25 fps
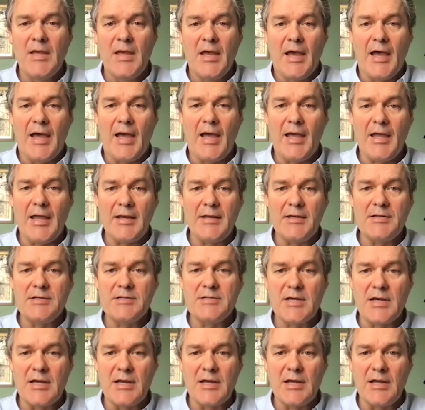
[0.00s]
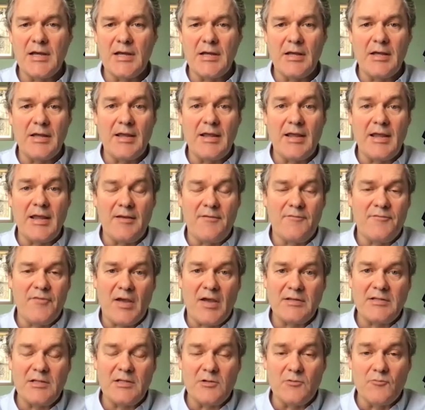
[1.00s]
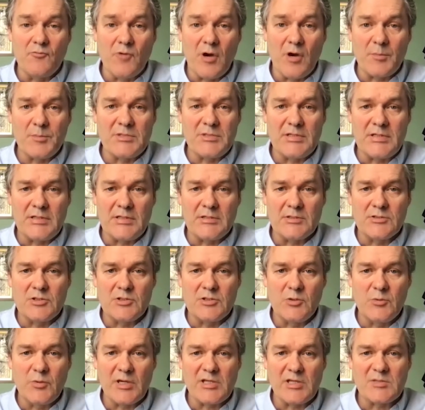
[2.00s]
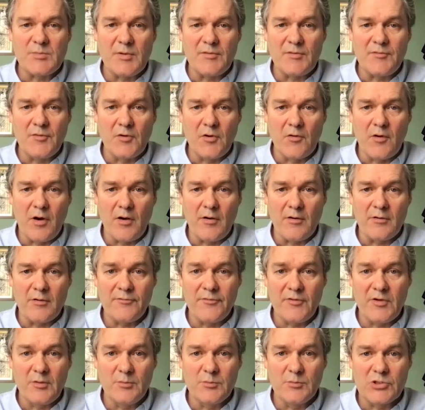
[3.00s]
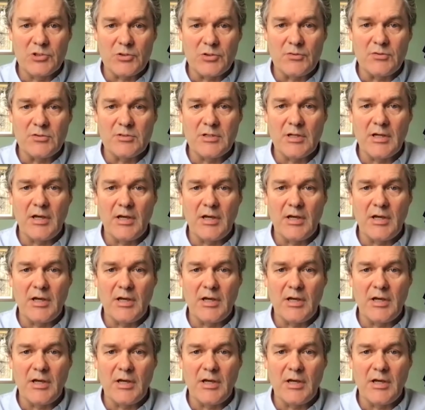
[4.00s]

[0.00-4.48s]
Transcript: and in fact, it erupted 2 weeks before our film shoot.